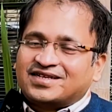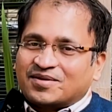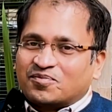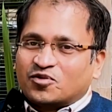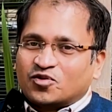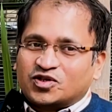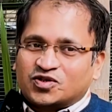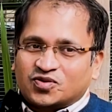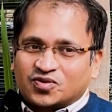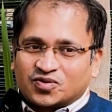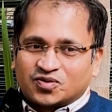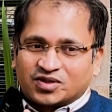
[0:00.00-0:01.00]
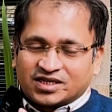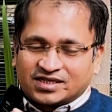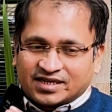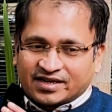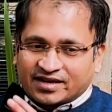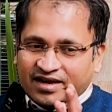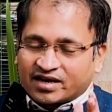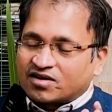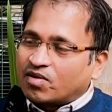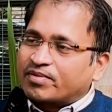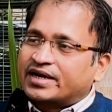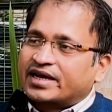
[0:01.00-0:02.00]
approach to this entire
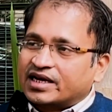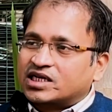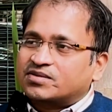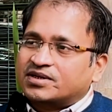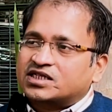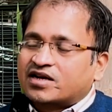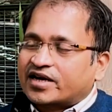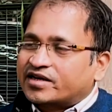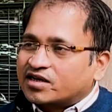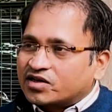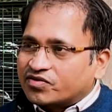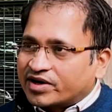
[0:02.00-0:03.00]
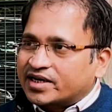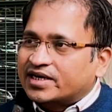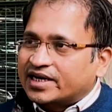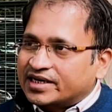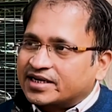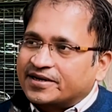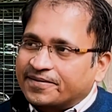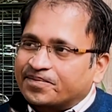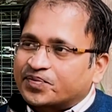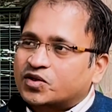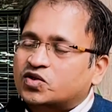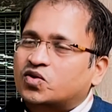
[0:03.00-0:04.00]
government engagement started in 2018.
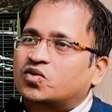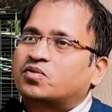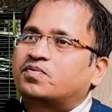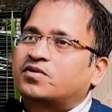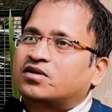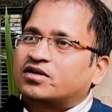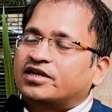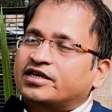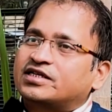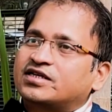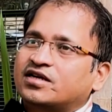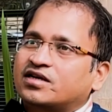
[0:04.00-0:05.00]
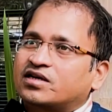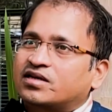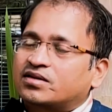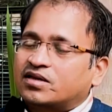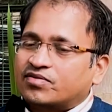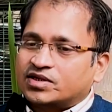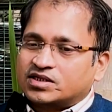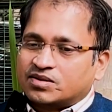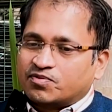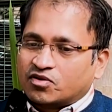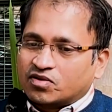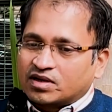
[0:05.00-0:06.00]
So initially there was a
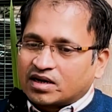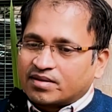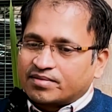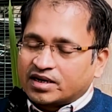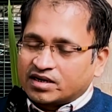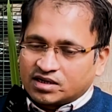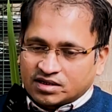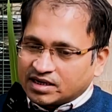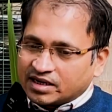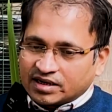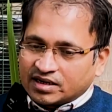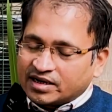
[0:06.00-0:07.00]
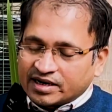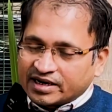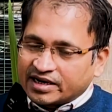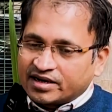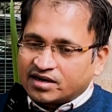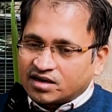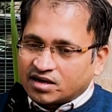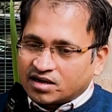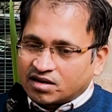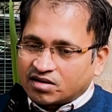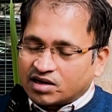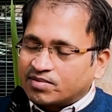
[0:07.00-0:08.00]
program, and again
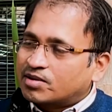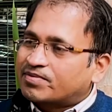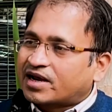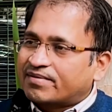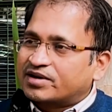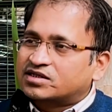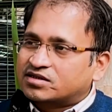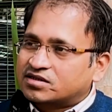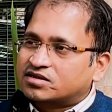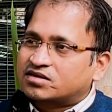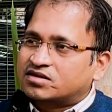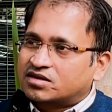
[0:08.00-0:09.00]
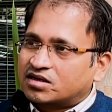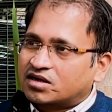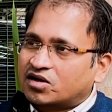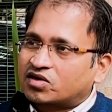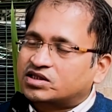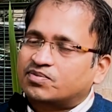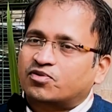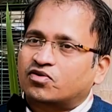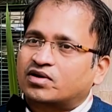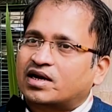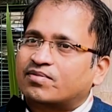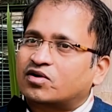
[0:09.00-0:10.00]
Honorable Prime Minister launched a
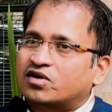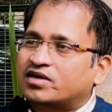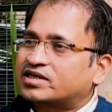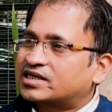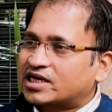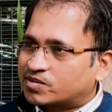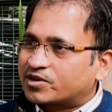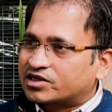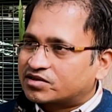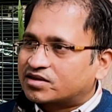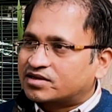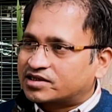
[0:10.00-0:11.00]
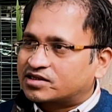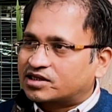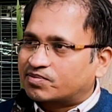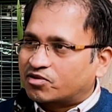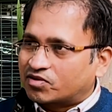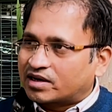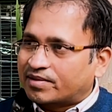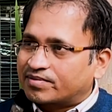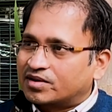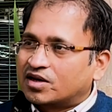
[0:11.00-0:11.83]
program called as Aspirational District Program.